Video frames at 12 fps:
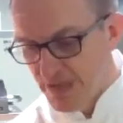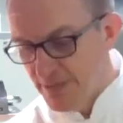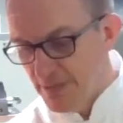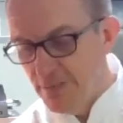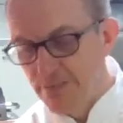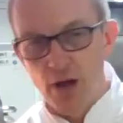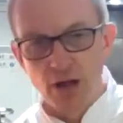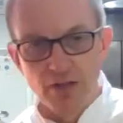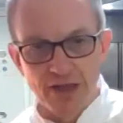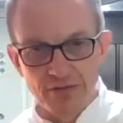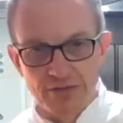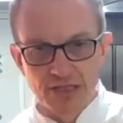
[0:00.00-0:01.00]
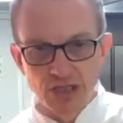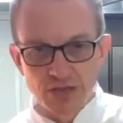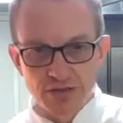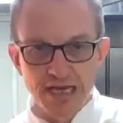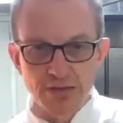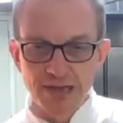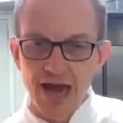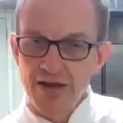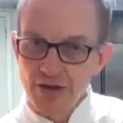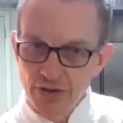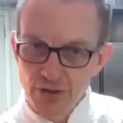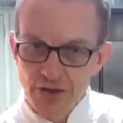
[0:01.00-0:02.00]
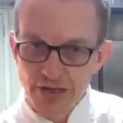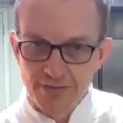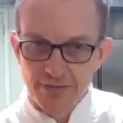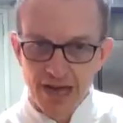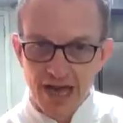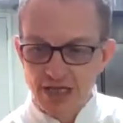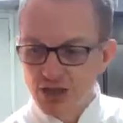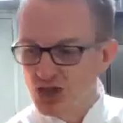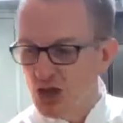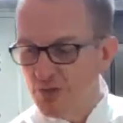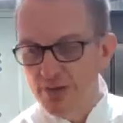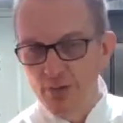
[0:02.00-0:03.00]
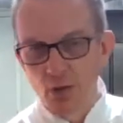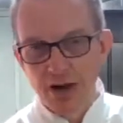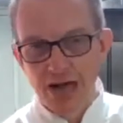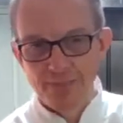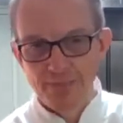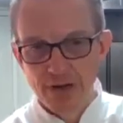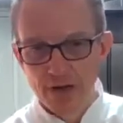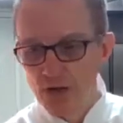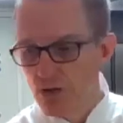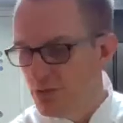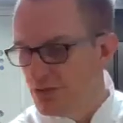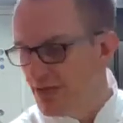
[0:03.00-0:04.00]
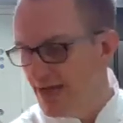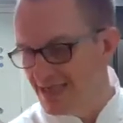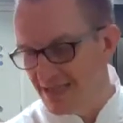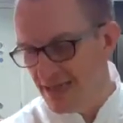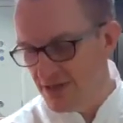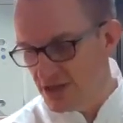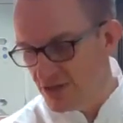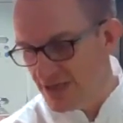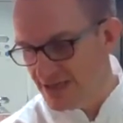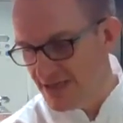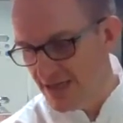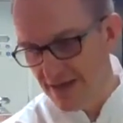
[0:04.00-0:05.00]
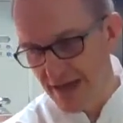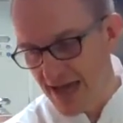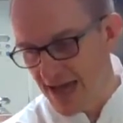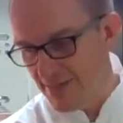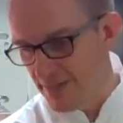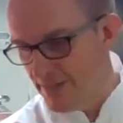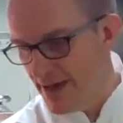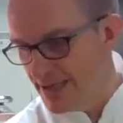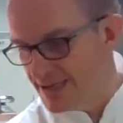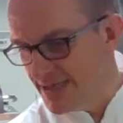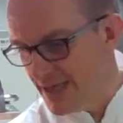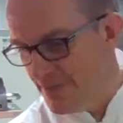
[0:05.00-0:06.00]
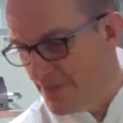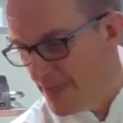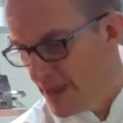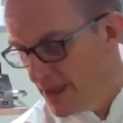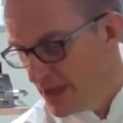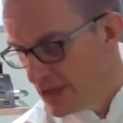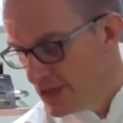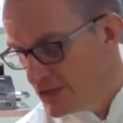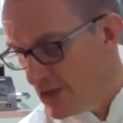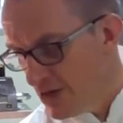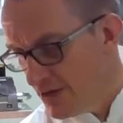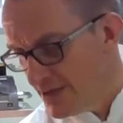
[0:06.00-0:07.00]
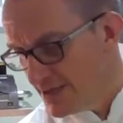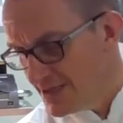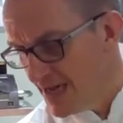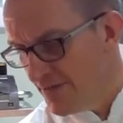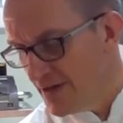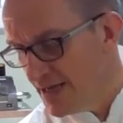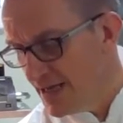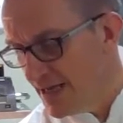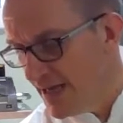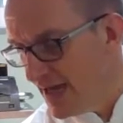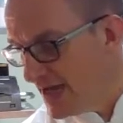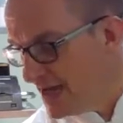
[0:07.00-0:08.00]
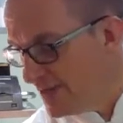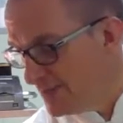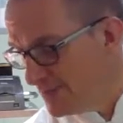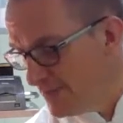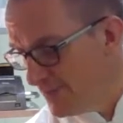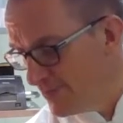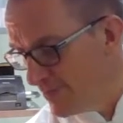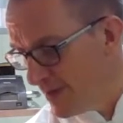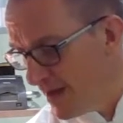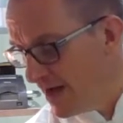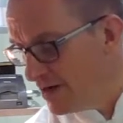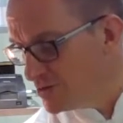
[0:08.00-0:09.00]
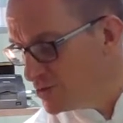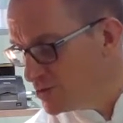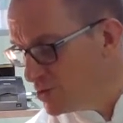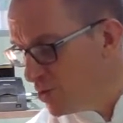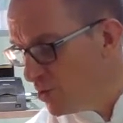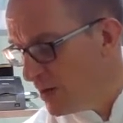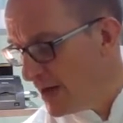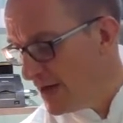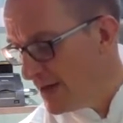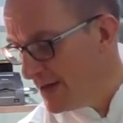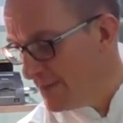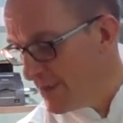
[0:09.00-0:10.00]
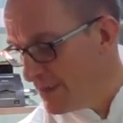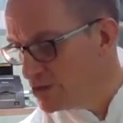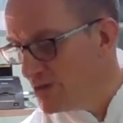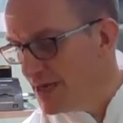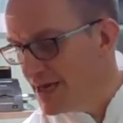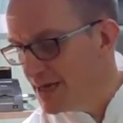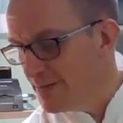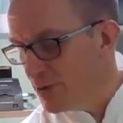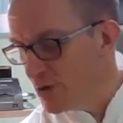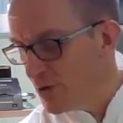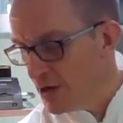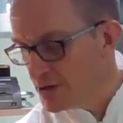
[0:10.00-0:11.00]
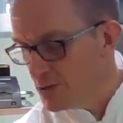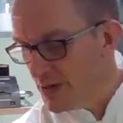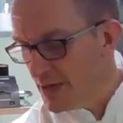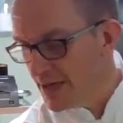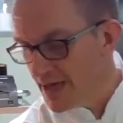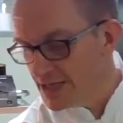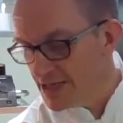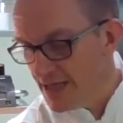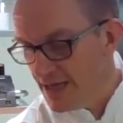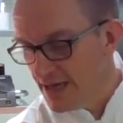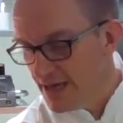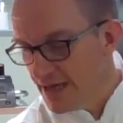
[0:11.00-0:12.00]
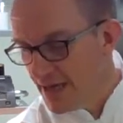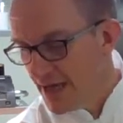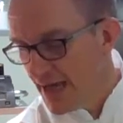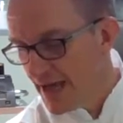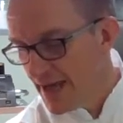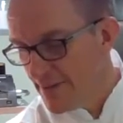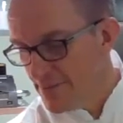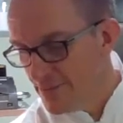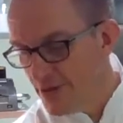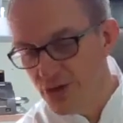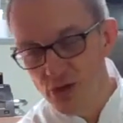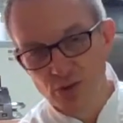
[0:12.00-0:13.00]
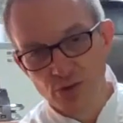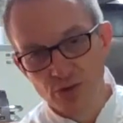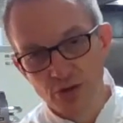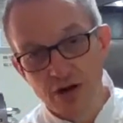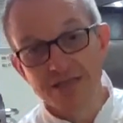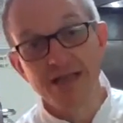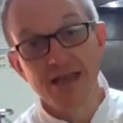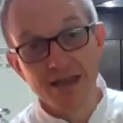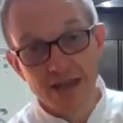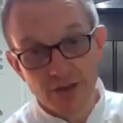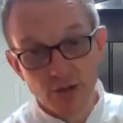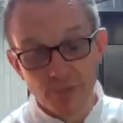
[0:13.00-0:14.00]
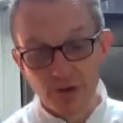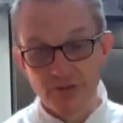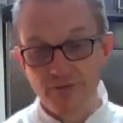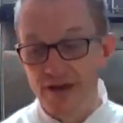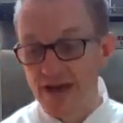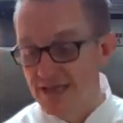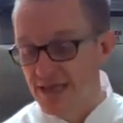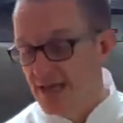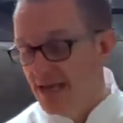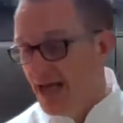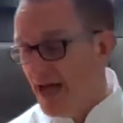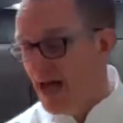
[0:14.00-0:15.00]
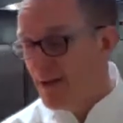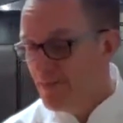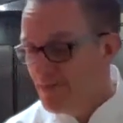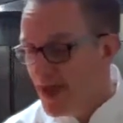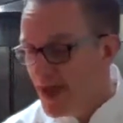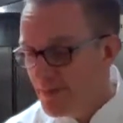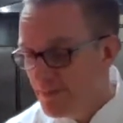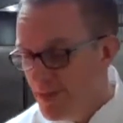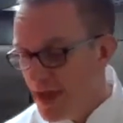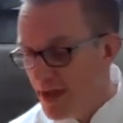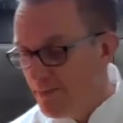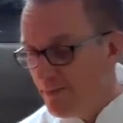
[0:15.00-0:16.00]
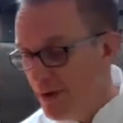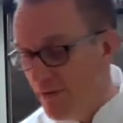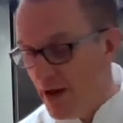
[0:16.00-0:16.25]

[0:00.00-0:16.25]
put them in a bowl. That residual heat carried on cooking them, and I just chopped them all up with a nice healthy dressing. Amazing. So definitely. I also saw, I was reading in a book last week actually, the new Ottolenghi cookbook, in fact, and they put